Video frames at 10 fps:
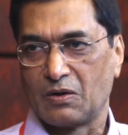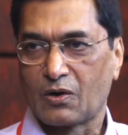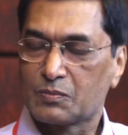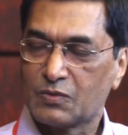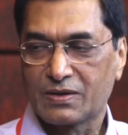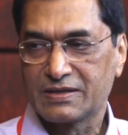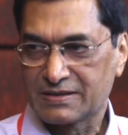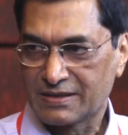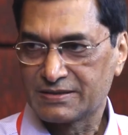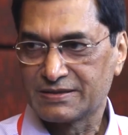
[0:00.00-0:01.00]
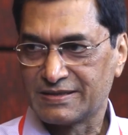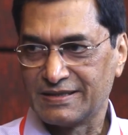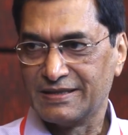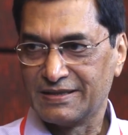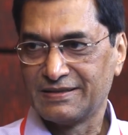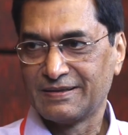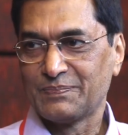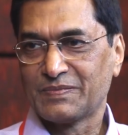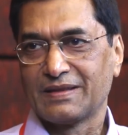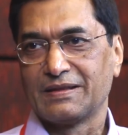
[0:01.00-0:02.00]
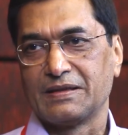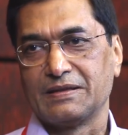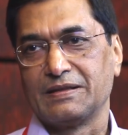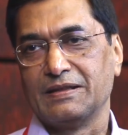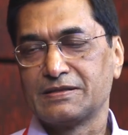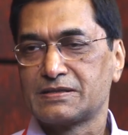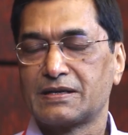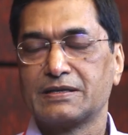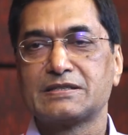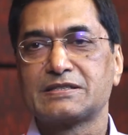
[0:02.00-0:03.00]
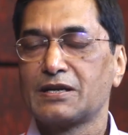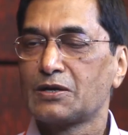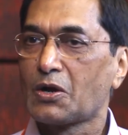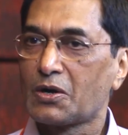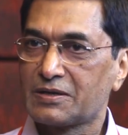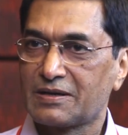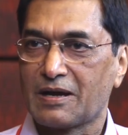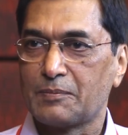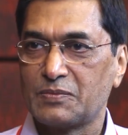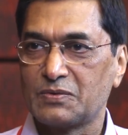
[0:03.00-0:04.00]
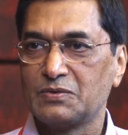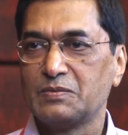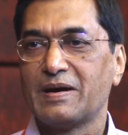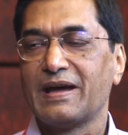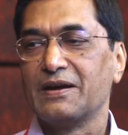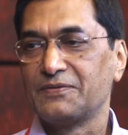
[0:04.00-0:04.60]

lot more research is needed this drug is still not approved by